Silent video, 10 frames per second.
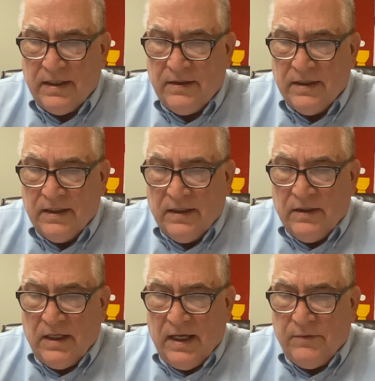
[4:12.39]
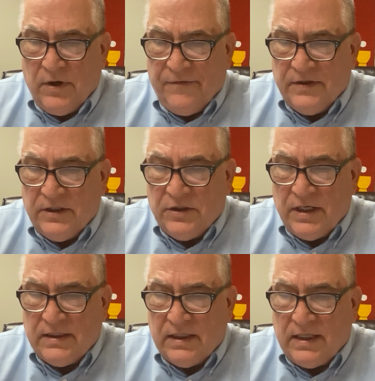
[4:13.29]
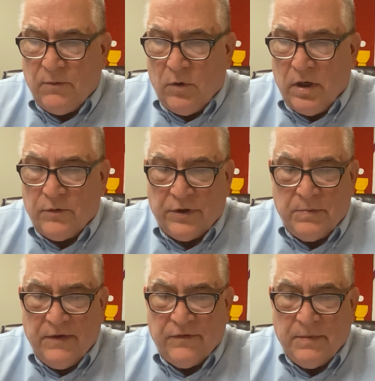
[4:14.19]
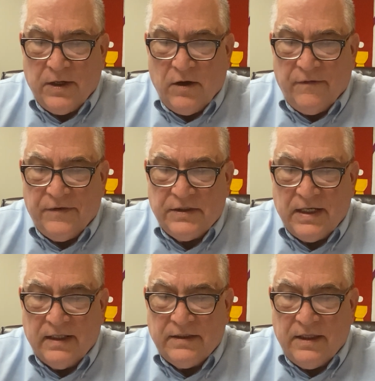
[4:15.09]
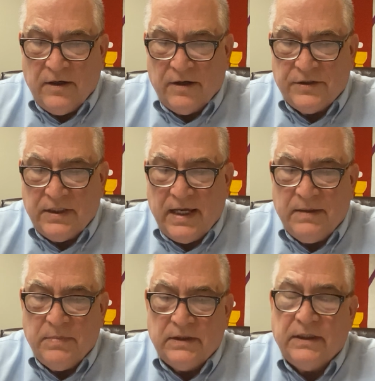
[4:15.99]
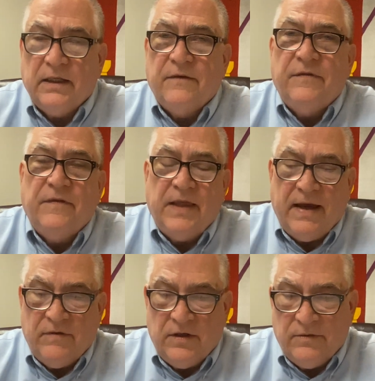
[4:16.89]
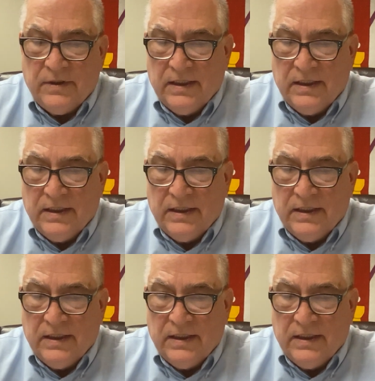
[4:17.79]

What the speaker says: And I would often suggest that they walk with me from my office down to the RCA building on Fifth Avenue.